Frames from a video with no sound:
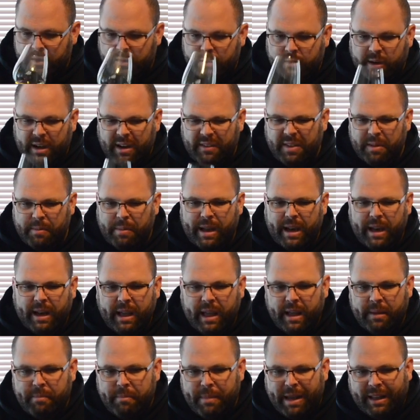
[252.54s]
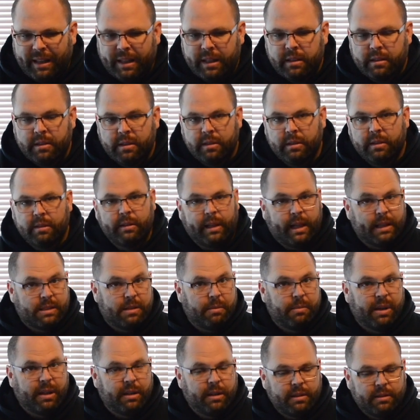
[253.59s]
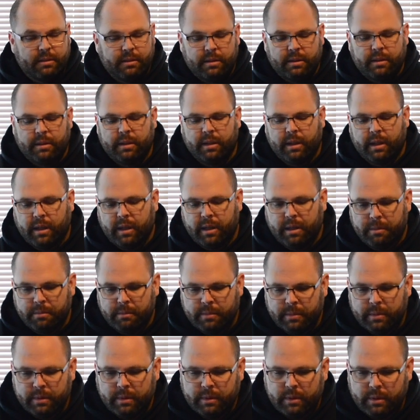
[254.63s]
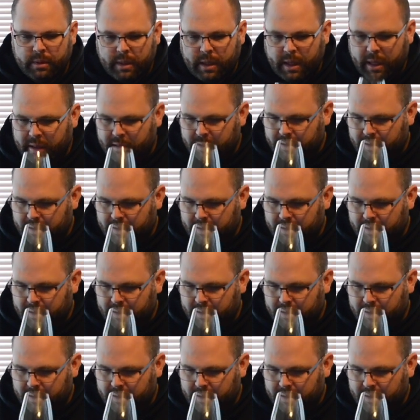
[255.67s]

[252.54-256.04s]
Right off the bat, I get melon, lots of melon, and